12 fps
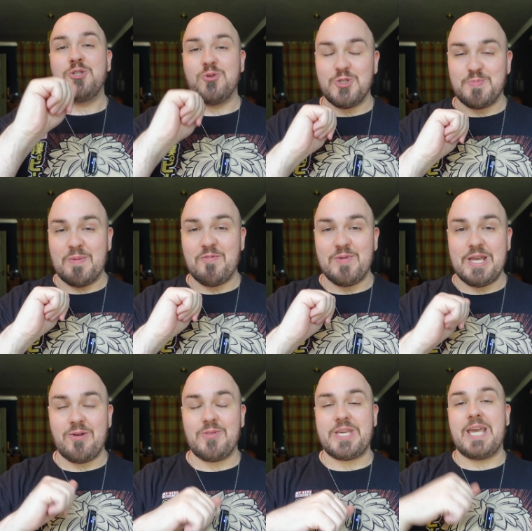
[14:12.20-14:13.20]
to spend with me
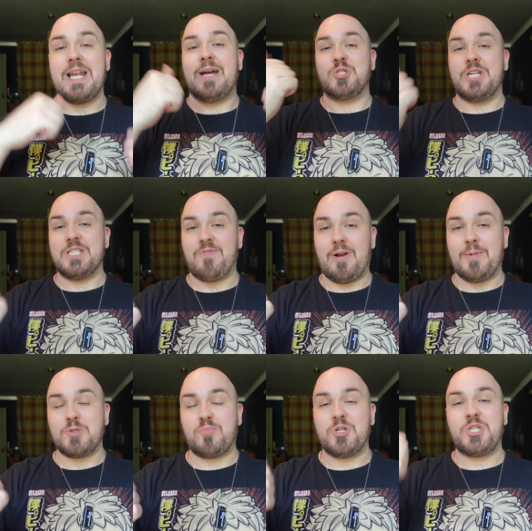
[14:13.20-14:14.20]
here on the Geek Lounge. It is very
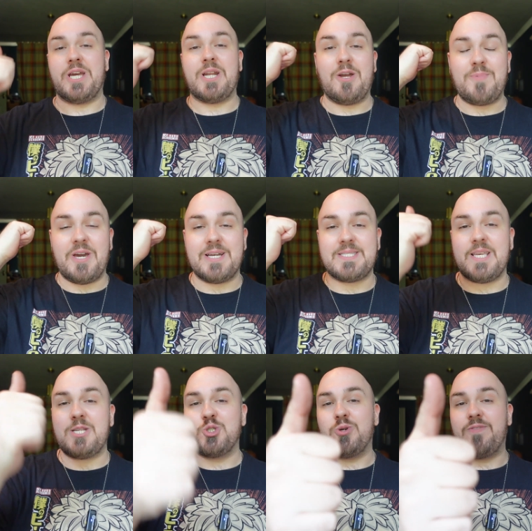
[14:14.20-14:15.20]
much appreciated. And I hope you guys
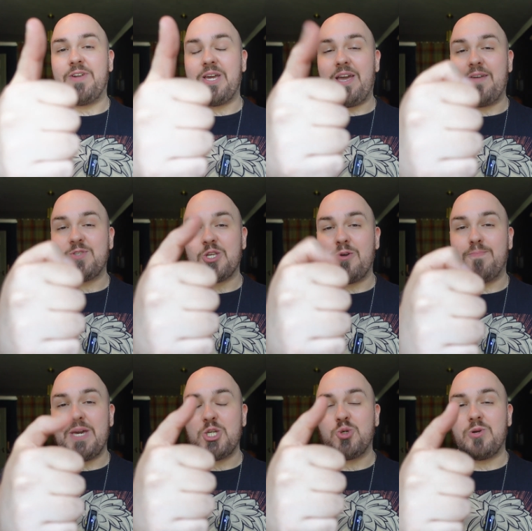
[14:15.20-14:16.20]
did enjoy the video. If so,
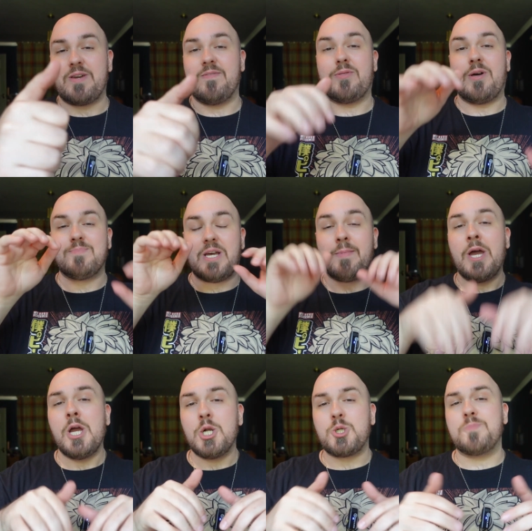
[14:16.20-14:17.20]
be sure to give it a thumbs up.
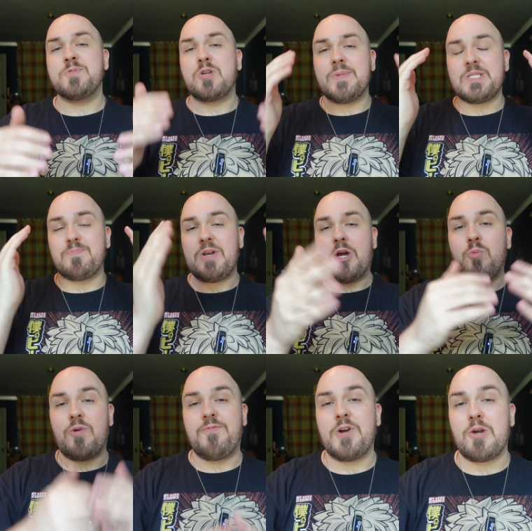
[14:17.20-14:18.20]
Drop in the comments below
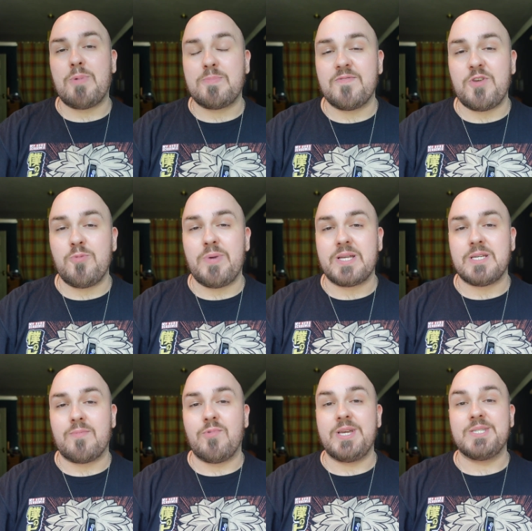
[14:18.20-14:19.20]
what Funko Pops have you picked
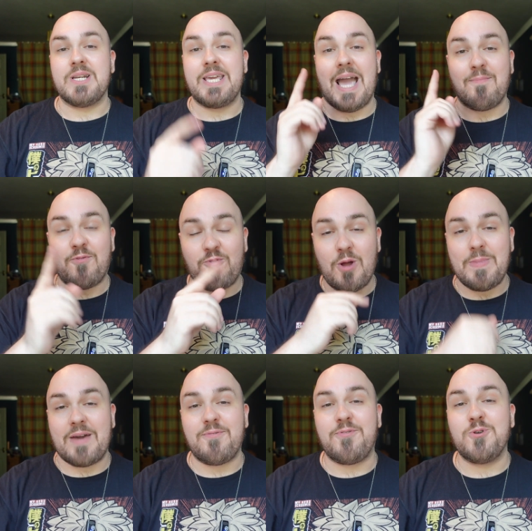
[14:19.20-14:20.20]
up recently. And from
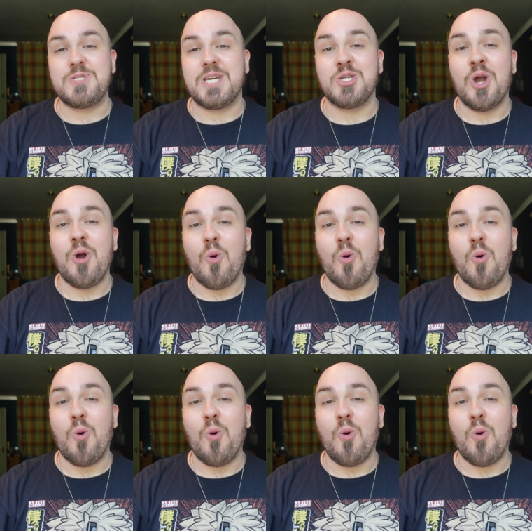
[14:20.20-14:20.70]
that footage,